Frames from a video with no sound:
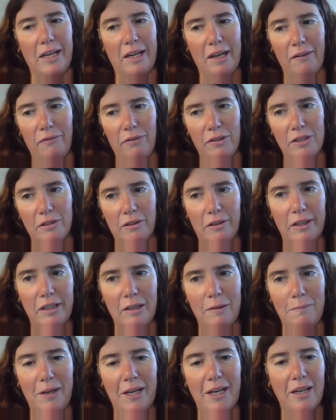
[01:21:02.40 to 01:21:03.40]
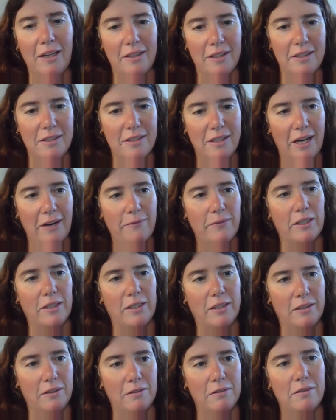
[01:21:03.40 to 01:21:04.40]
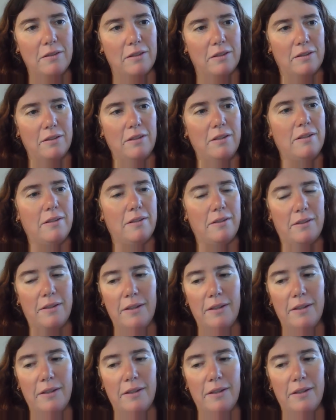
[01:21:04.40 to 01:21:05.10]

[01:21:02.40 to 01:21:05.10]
thank you for joining me in this afternoon. And